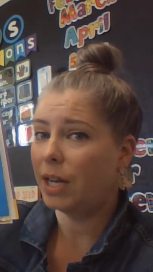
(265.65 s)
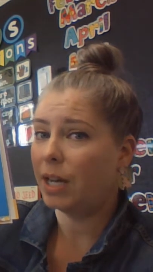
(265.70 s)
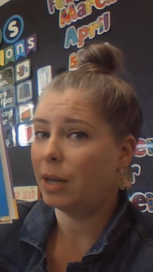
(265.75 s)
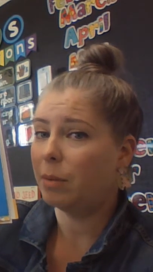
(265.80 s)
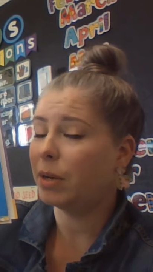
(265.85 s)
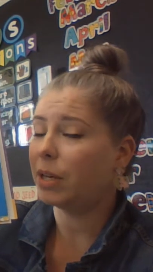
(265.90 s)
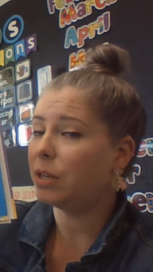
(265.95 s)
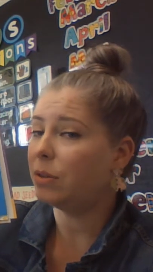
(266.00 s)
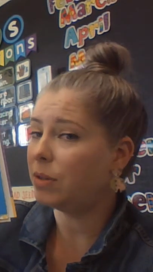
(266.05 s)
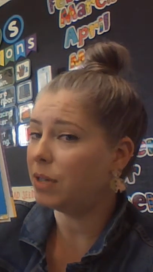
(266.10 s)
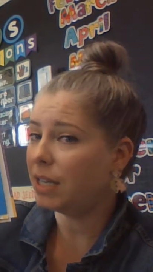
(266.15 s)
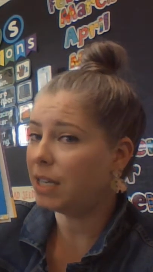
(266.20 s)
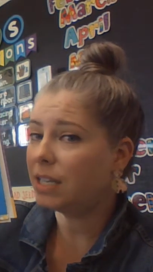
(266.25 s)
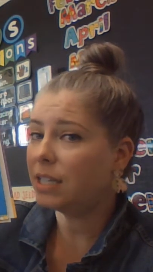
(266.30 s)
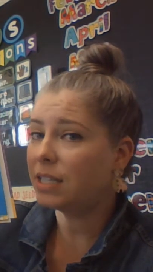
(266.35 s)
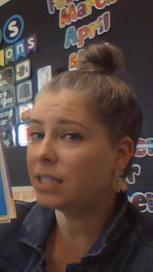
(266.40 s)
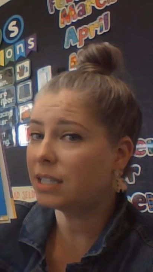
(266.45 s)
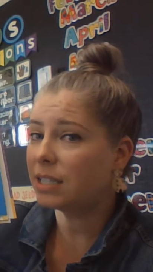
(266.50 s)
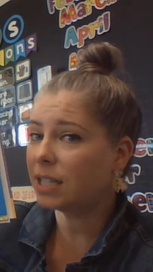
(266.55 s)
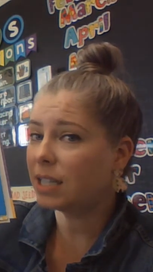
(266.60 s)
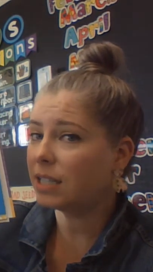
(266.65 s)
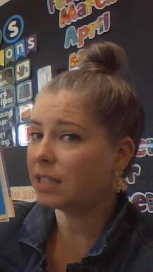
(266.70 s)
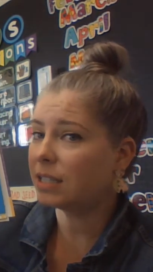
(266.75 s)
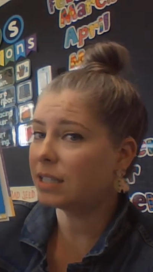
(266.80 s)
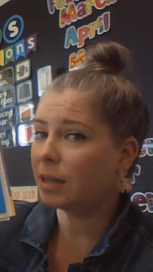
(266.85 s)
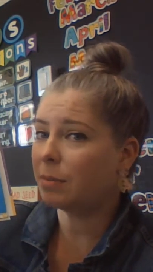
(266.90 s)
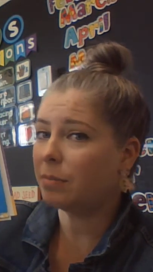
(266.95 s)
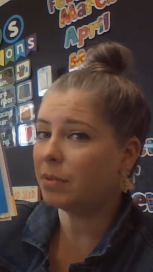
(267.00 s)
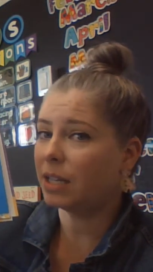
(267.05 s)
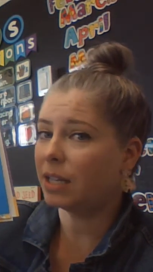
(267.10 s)
but you need to say
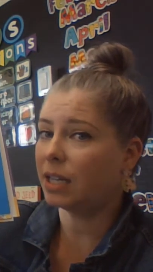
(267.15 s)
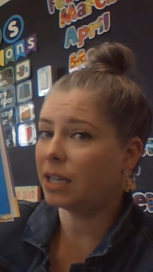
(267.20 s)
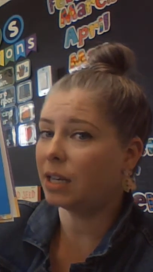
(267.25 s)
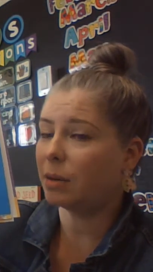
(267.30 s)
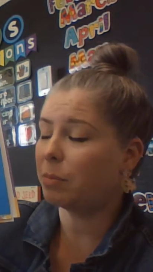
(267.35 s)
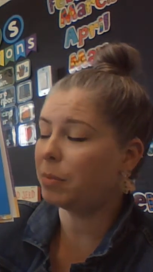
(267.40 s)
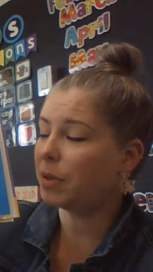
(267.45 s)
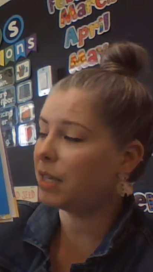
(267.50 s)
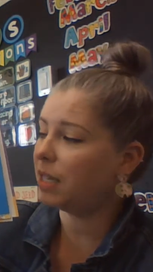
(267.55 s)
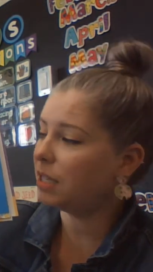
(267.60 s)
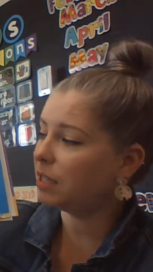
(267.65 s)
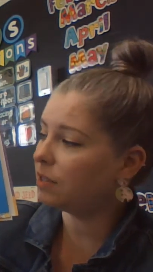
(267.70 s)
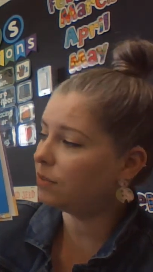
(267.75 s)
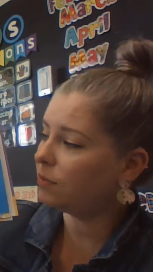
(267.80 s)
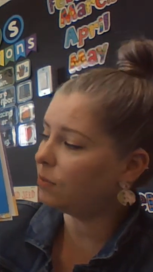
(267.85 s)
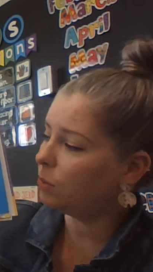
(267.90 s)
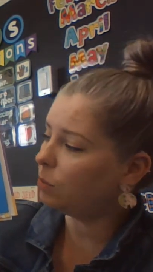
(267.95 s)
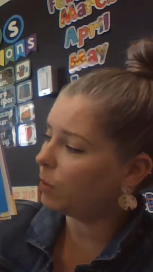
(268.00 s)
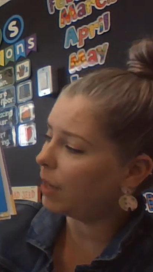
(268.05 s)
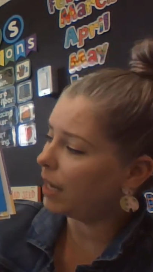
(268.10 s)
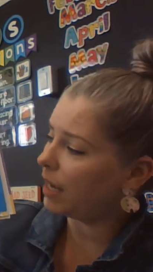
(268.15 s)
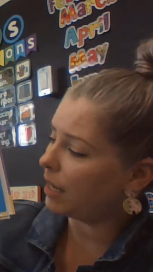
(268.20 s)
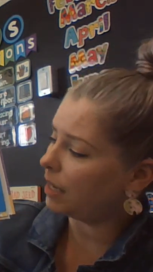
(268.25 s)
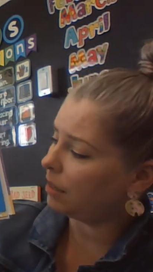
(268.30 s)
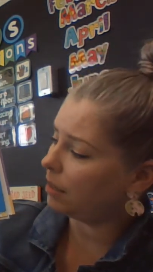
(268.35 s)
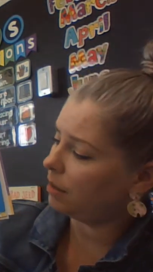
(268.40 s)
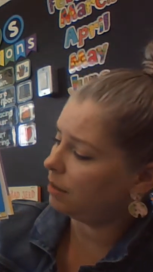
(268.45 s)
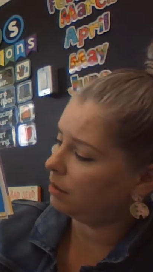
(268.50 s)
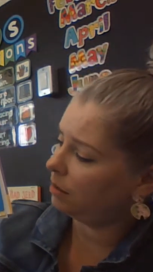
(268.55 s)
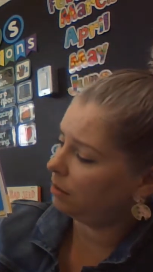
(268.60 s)
something in a peaceful way.
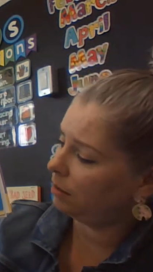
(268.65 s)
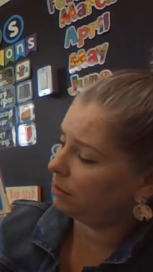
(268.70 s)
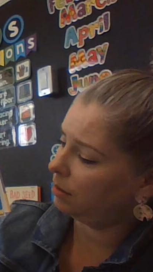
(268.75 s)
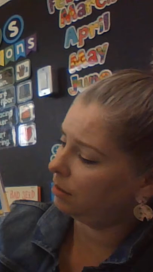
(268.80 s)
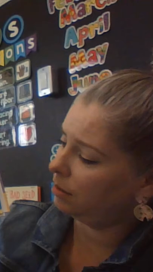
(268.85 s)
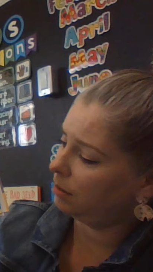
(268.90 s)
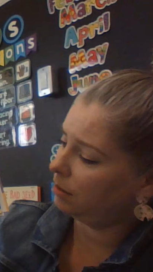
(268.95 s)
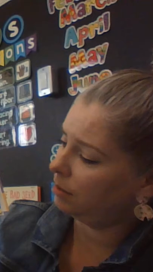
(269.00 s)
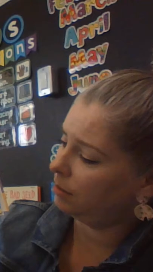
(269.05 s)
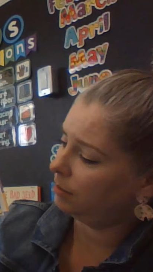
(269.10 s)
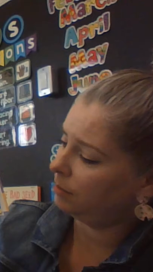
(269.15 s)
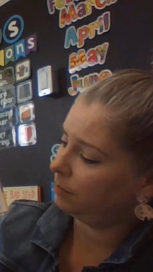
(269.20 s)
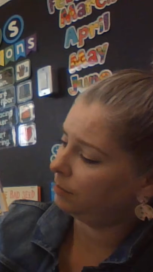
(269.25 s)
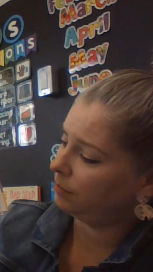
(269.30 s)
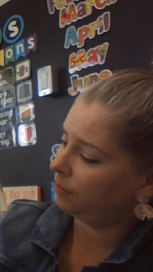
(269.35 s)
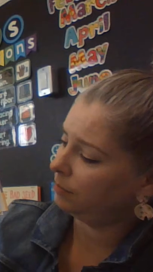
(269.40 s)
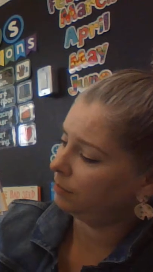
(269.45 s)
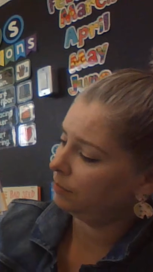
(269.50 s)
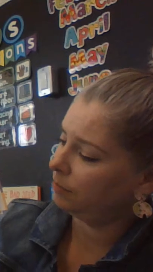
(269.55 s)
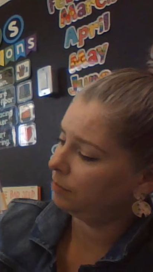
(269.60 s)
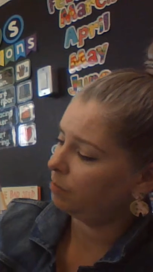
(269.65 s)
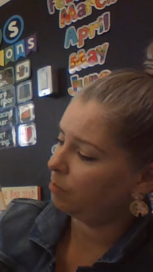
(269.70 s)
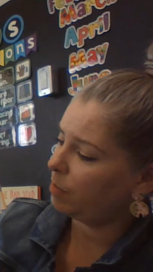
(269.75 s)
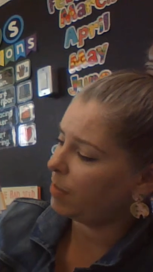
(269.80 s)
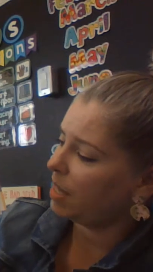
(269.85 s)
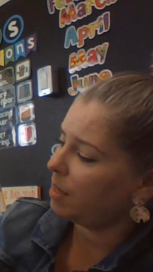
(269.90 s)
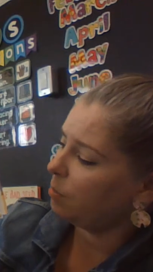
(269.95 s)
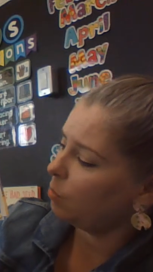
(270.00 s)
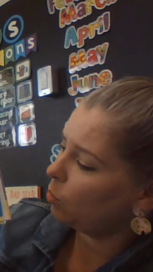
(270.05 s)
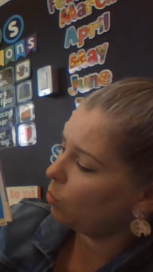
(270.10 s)

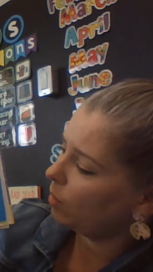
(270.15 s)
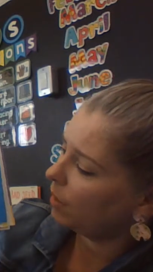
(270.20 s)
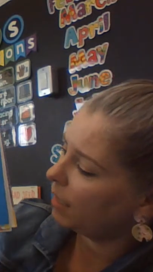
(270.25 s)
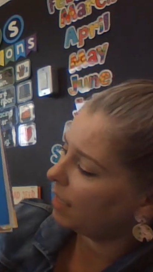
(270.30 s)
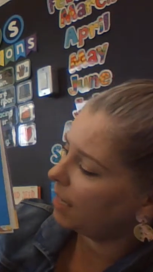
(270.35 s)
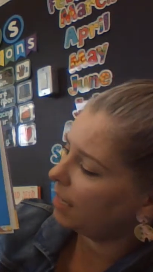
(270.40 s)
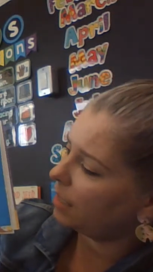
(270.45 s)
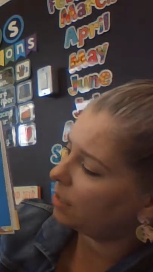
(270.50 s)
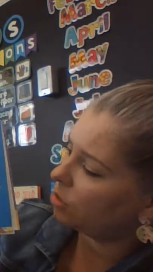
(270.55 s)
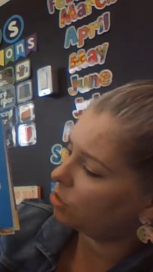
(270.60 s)
Make more light.